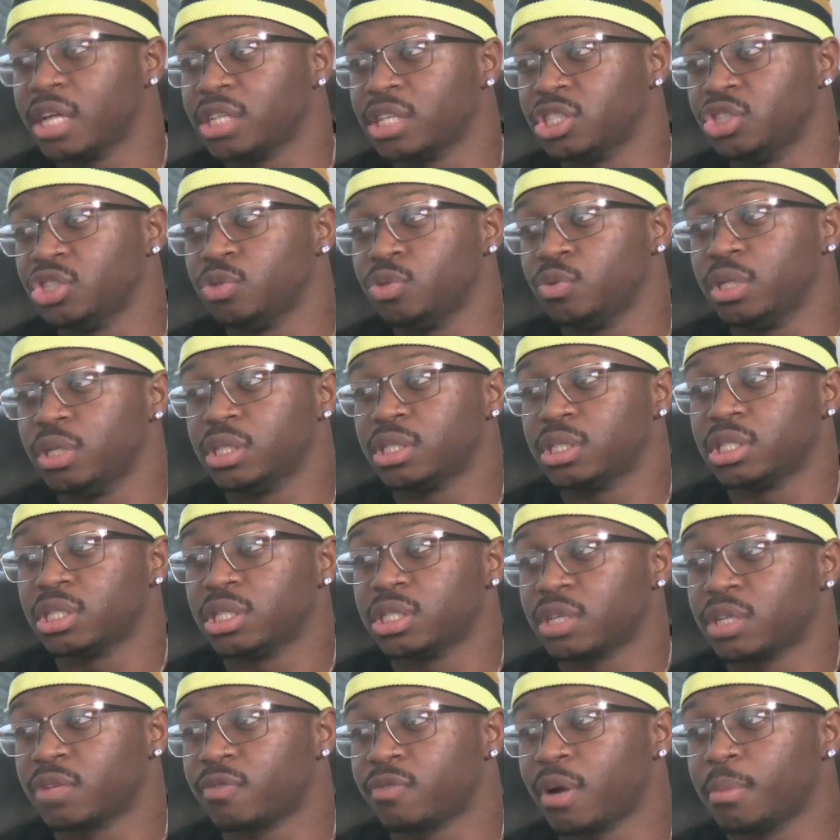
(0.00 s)
You, it's just
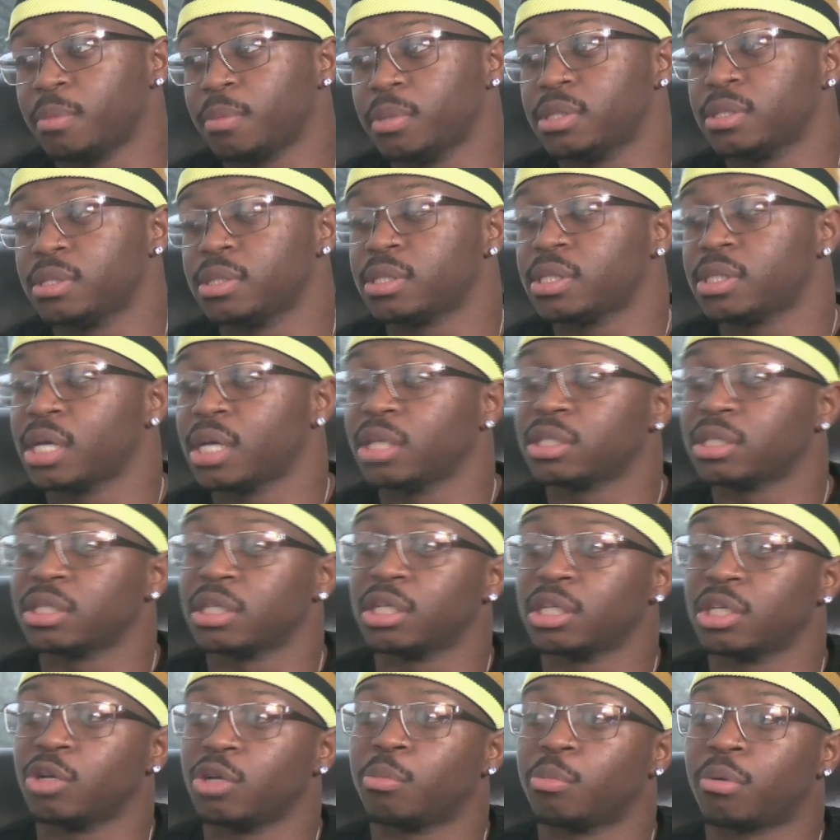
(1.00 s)
a representation of
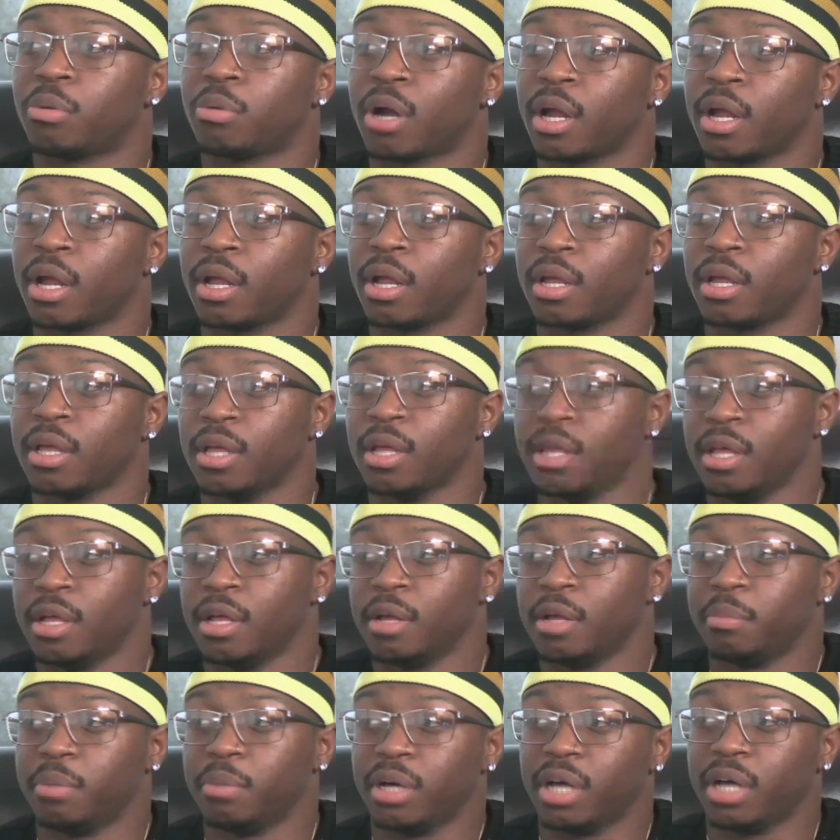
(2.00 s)
your brand. Mm-hmm.
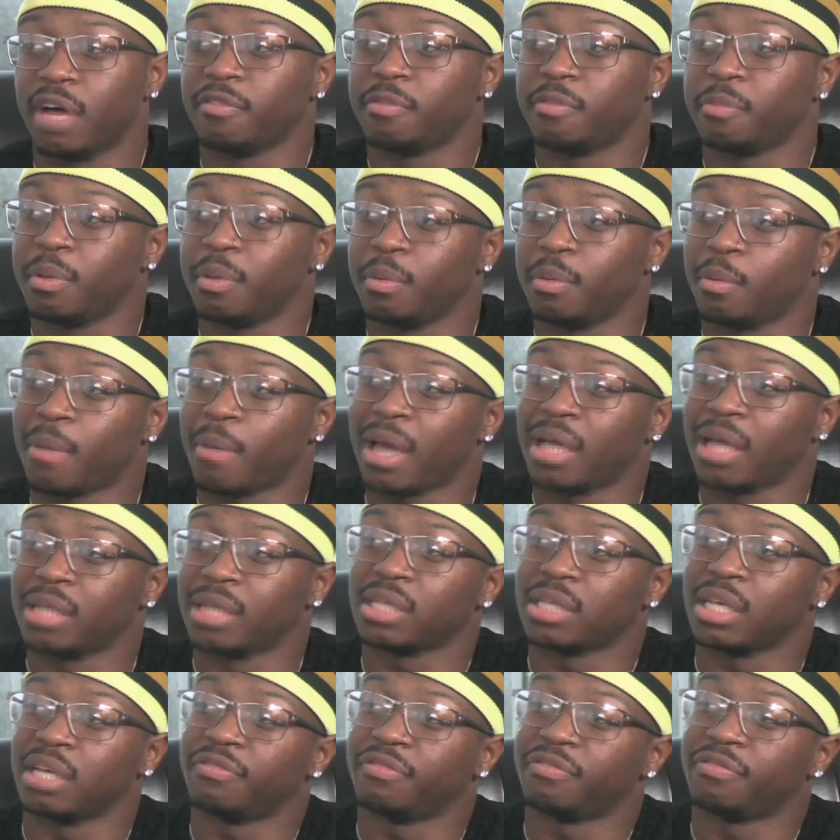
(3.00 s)
But other people might
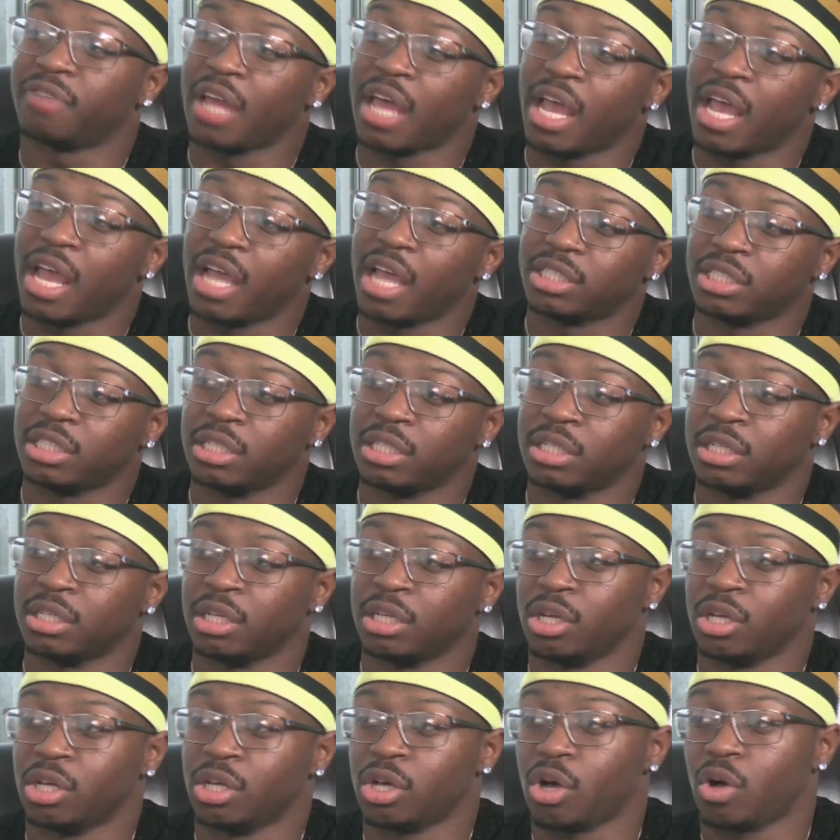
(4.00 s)
say flashy.
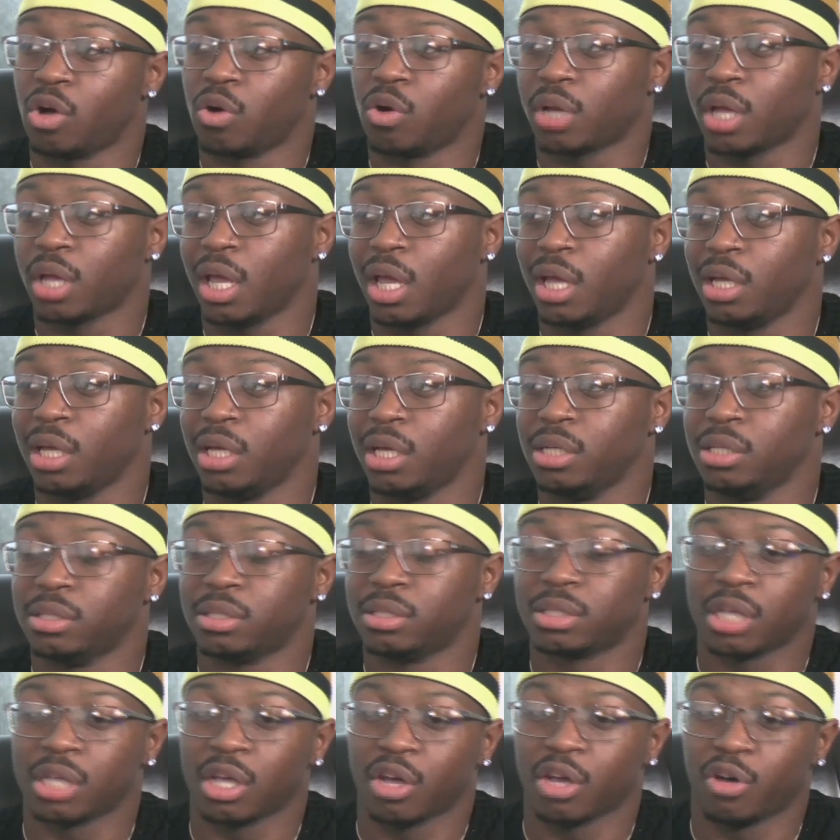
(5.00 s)
Okay, he's
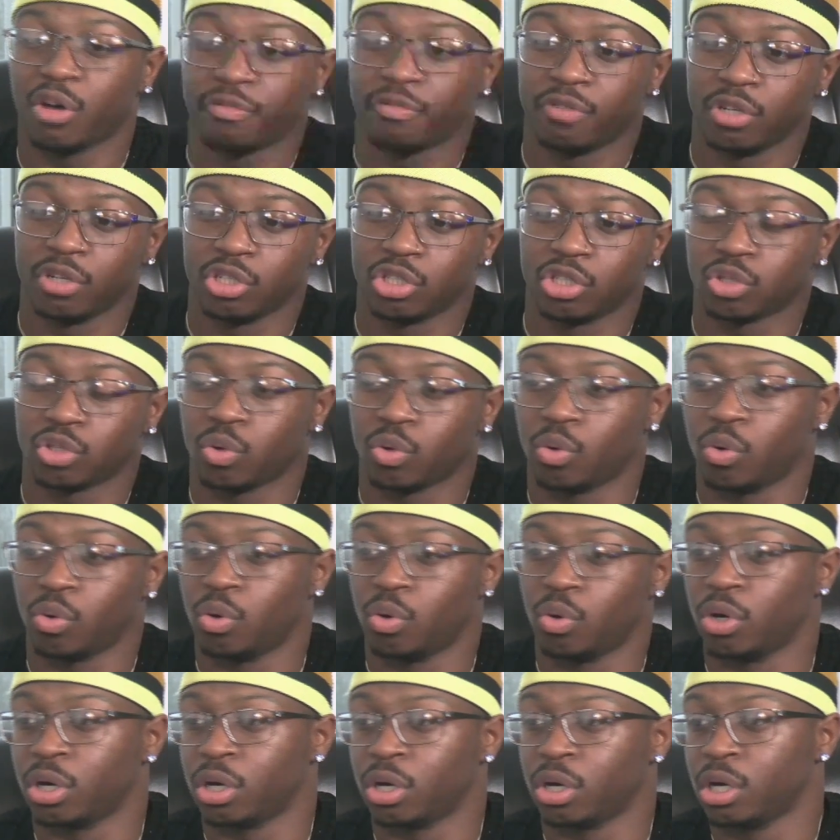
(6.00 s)
selfish,
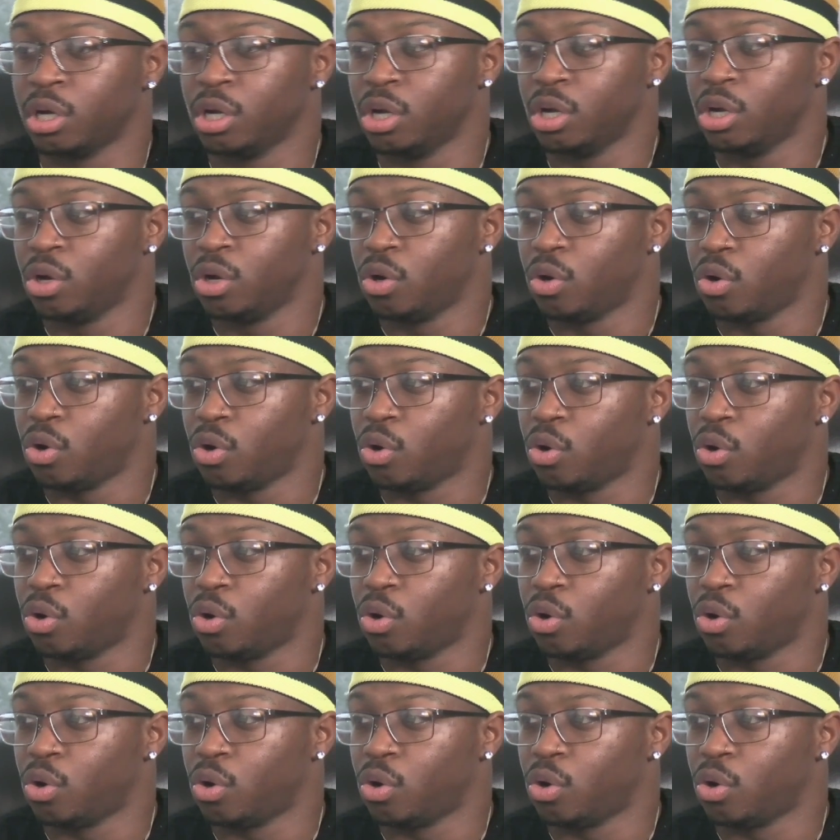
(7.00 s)
or or